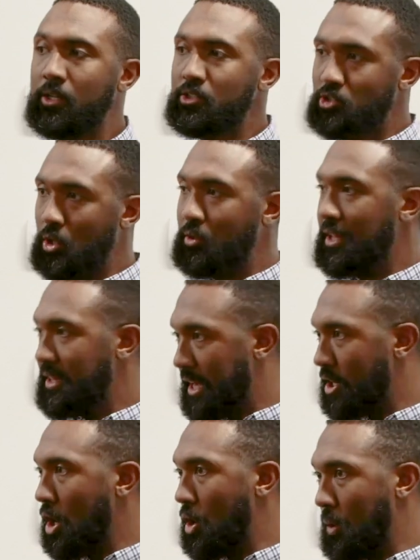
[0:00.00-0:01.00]
So then they
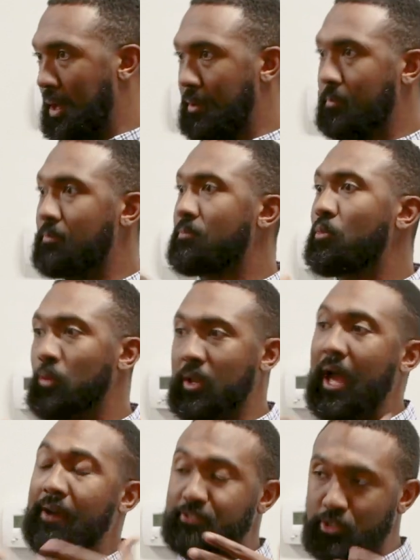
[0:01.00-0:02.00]
go and would
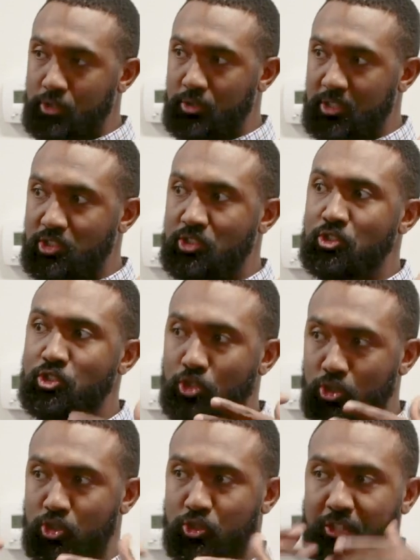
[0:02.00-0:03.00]
have to do this
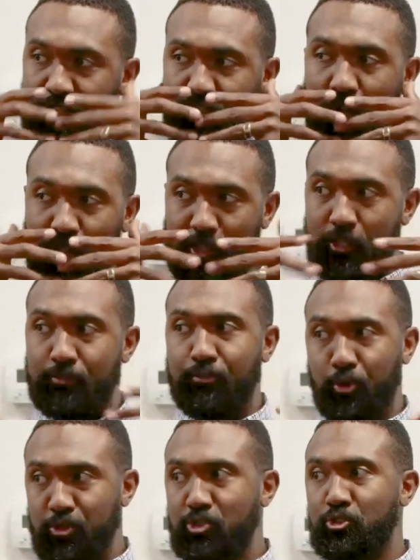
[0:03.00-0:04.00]
surgery. It's called a
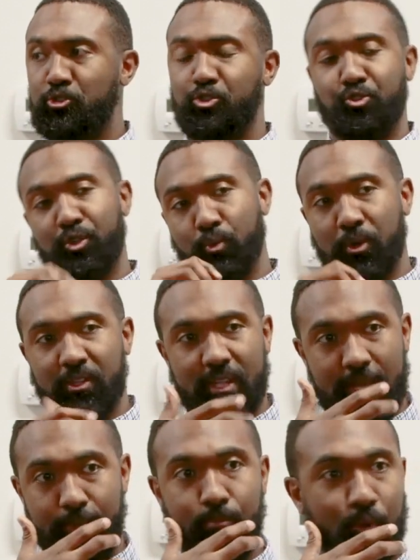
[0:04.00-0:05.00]
Lefort surgery, where
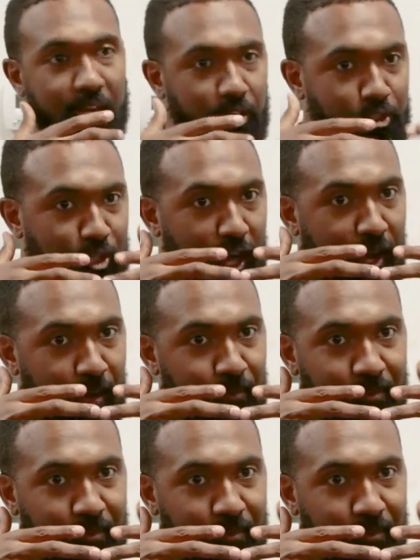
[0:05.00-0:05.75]
they break your jaw.